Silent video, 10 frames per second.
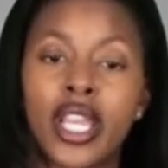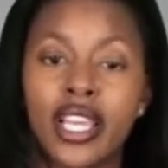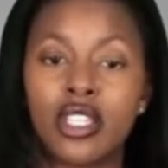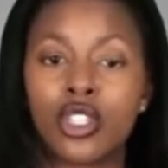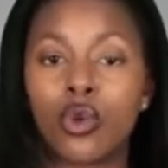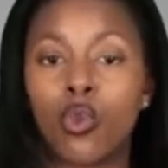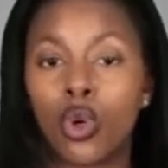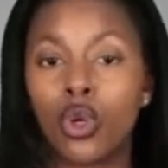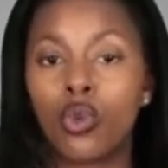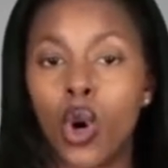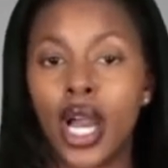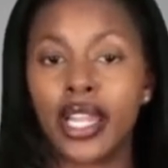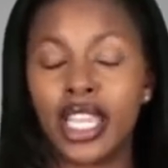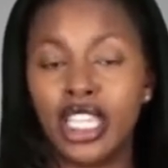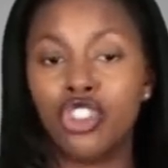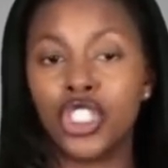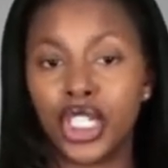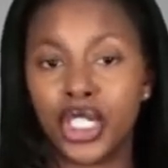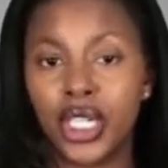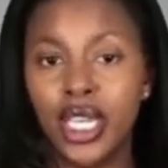cancer worldwide each
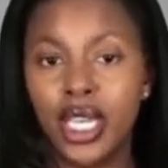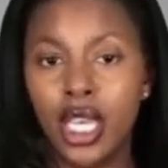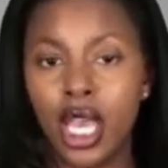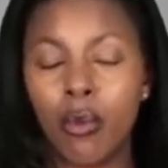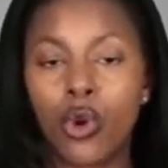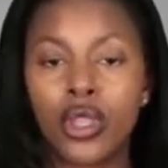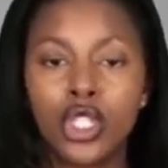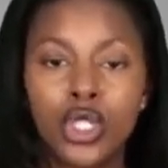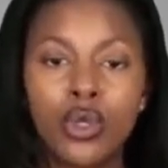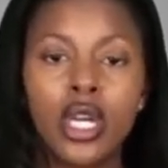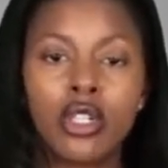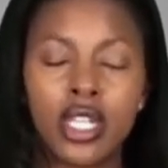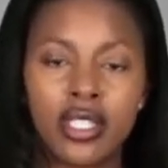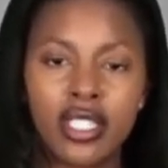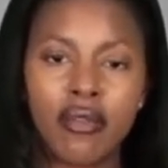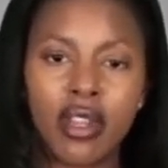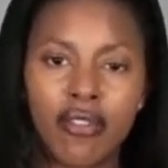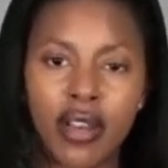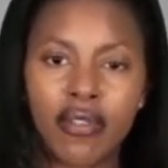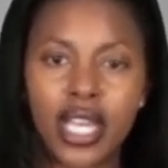year, and more than
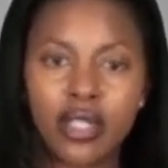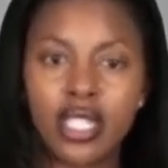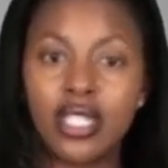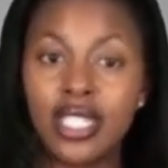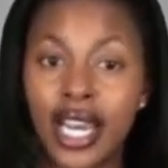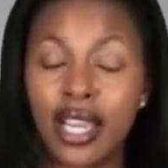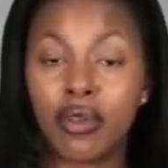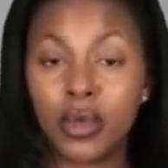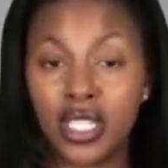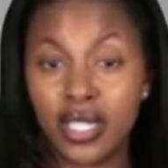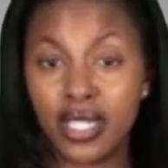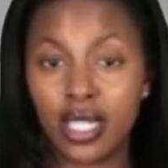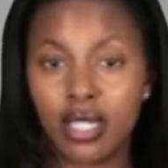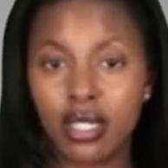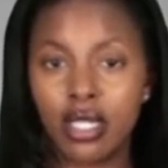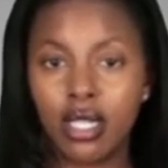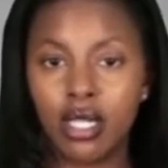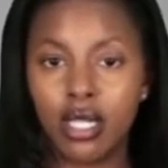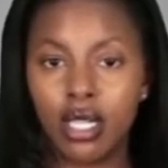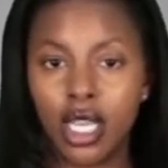275,000 die from the disease.
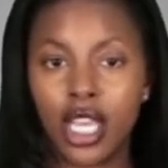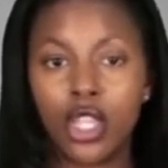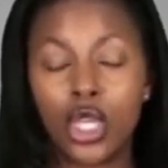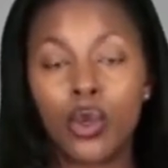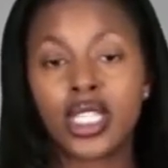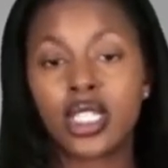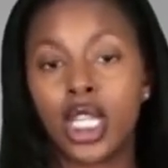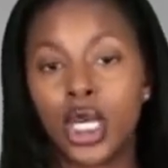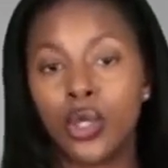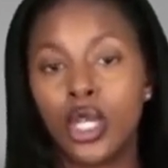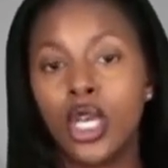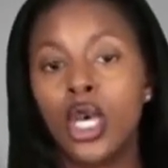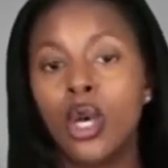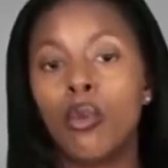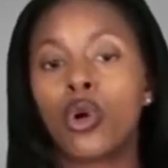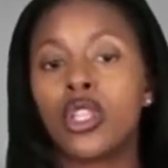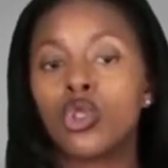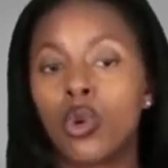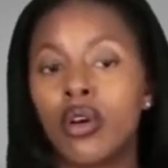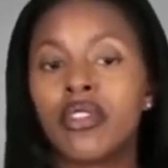In the U.S. alone, more than
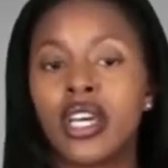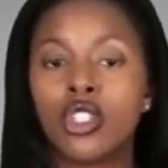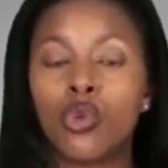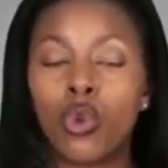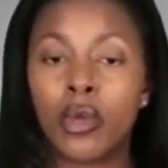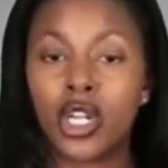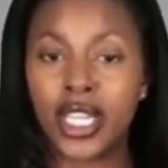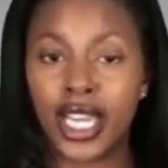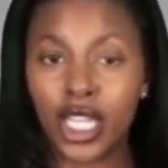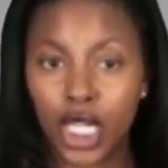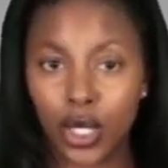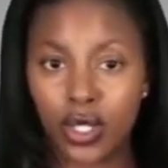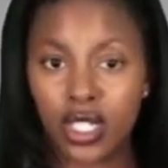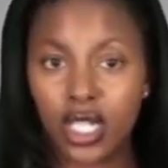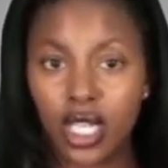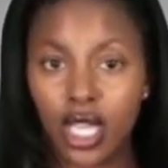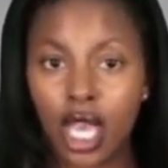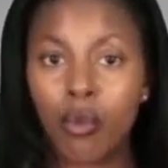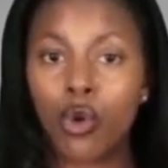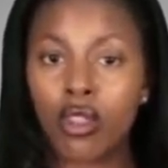12,000 women are diagnosed,
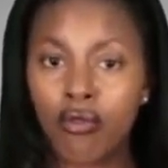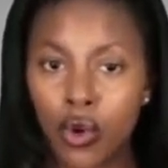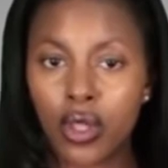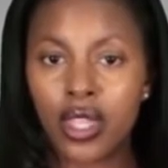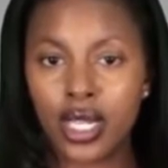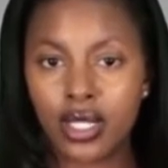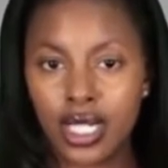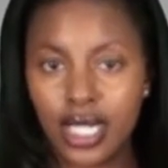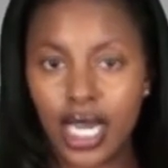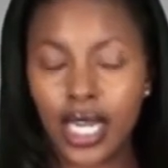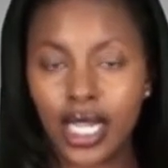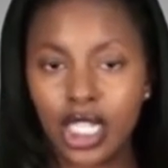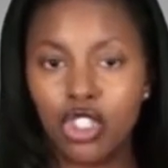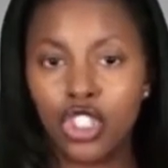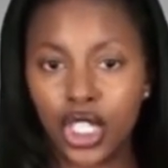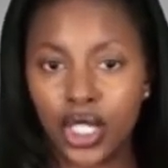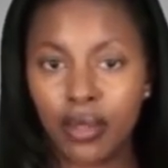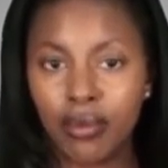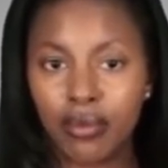and more than 4,000 die each year.